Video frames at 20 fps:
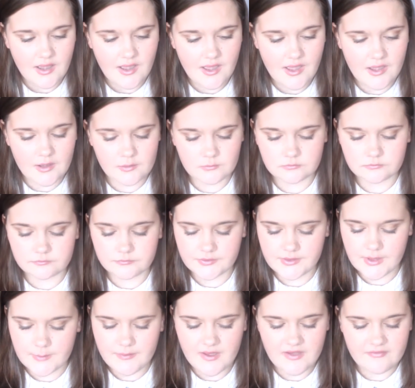But
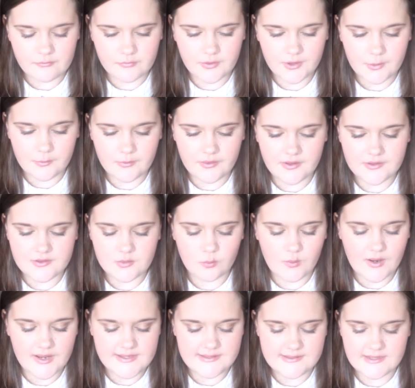they're Bath and Body Works
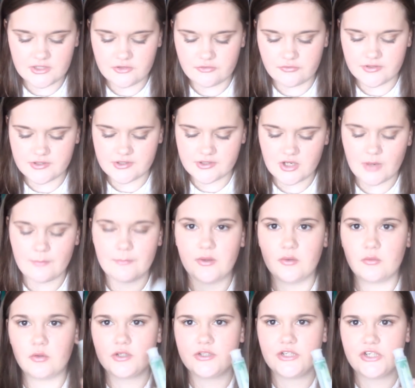White Citrus
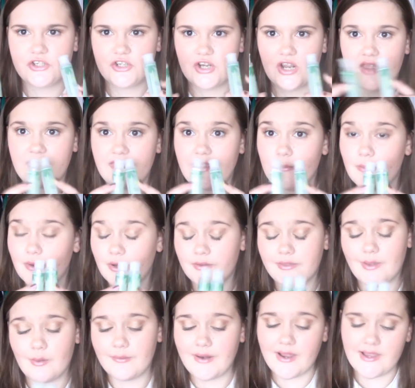Shampoo and Conditioner, and they were
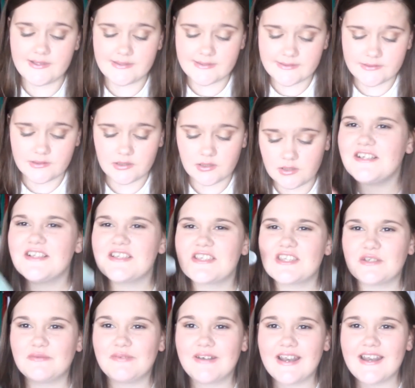nice.
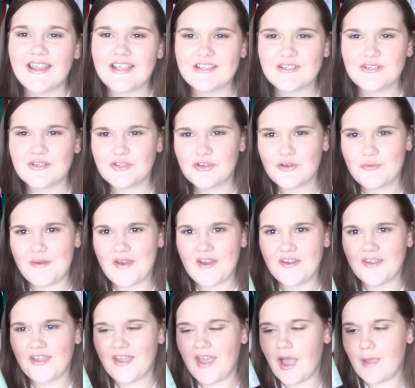So when I next go to
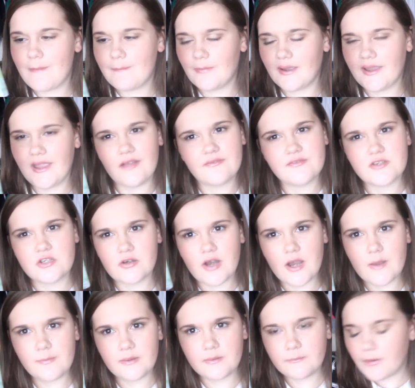America, I might have to
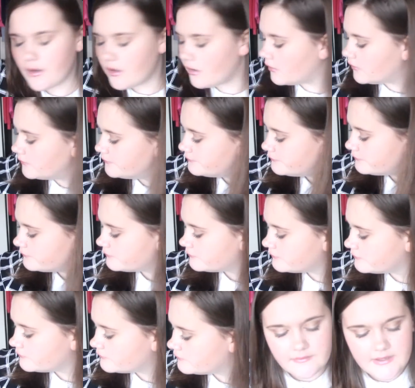try a big bottle.
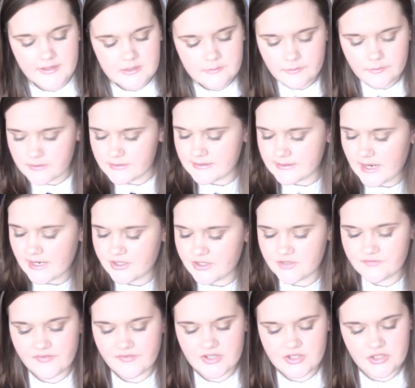These ones I
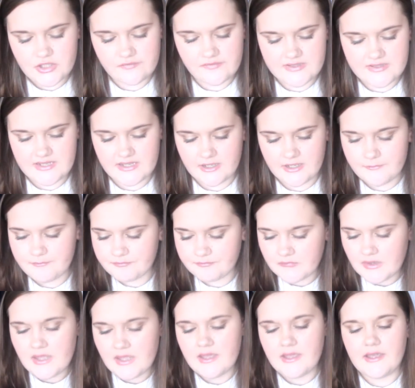just finished the other day.
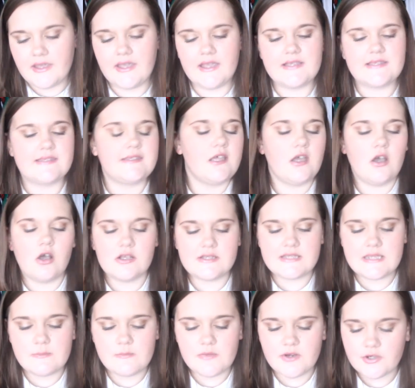It is the
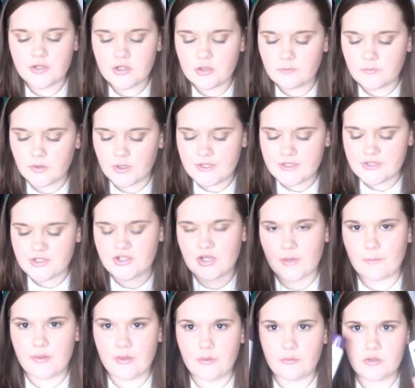Aussie Miracle Moist
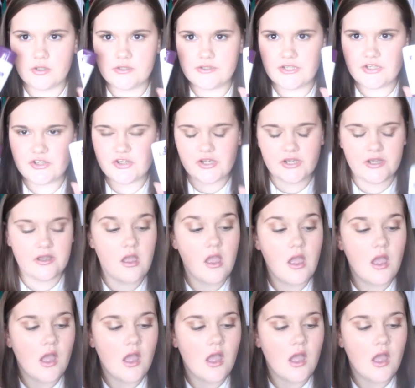Shampoo and Conditioner.